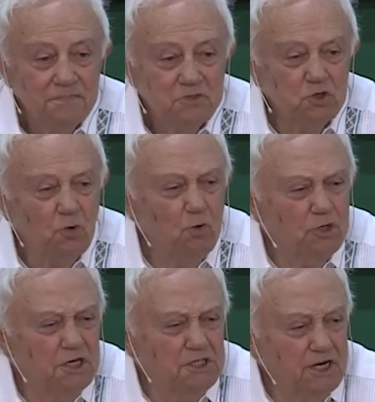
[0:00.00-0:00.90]
So,
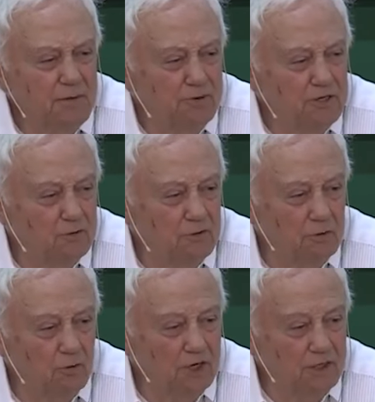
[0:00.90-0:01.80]
what has happened to the
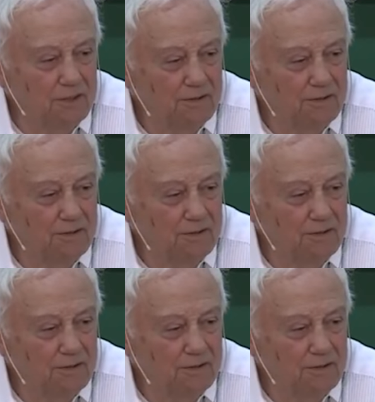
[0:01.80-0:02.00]
world?